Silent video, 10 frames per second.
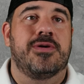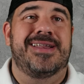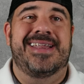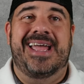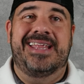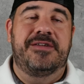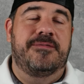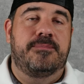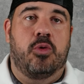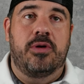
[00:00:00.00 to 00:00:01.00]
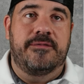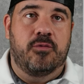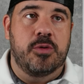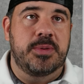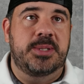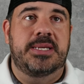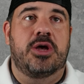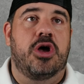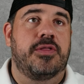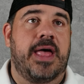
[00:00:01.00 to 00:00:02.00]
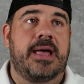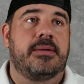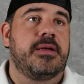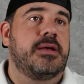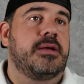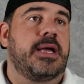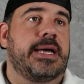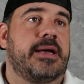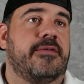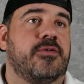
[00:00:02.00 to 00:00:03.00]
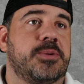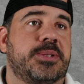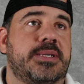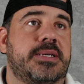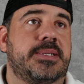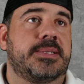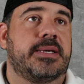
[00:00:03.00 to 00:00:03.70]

90.4% on that versus